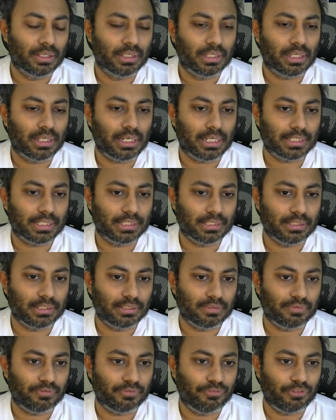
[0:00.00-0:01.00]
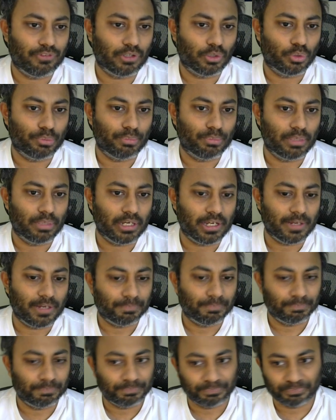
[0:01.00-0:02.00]
castle followed by
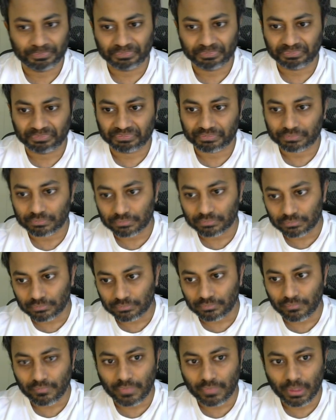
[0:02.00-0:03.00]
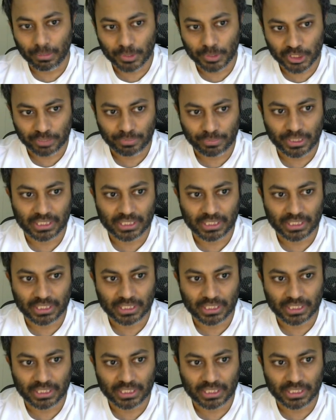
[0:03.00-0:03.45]
bishop